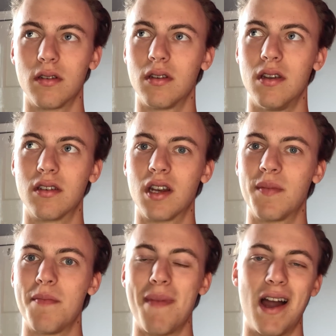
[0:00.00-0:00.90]
it's going to
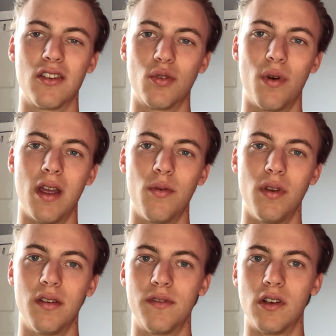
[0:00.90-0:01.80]
be miles away when
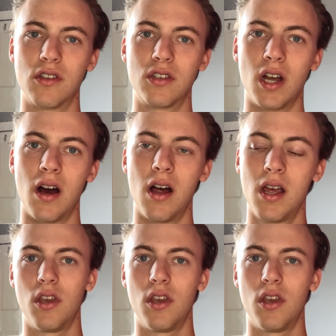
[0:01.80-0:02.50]
you first start,